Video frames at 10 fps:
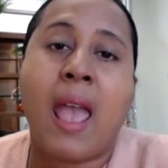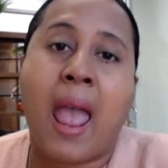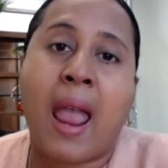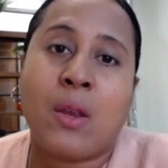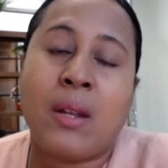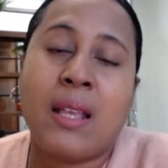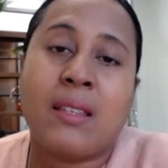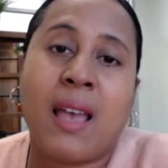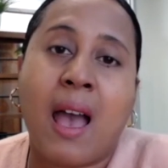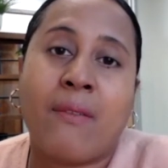And you need
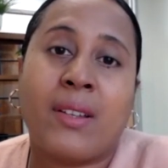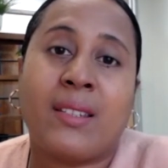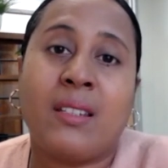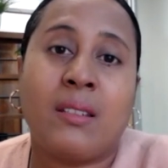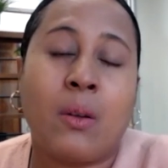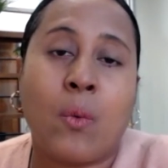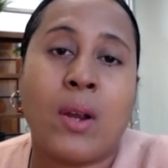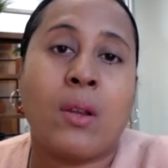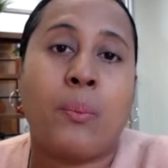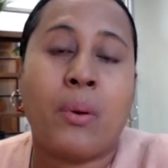to have a system where
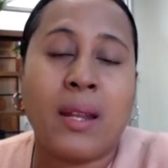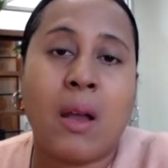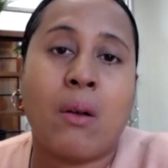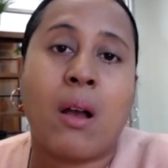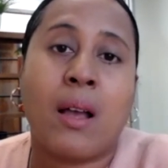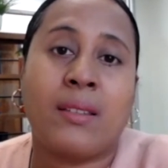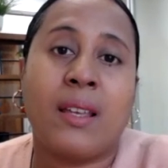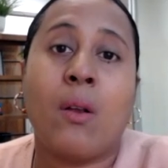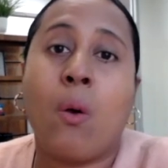you're putting out content,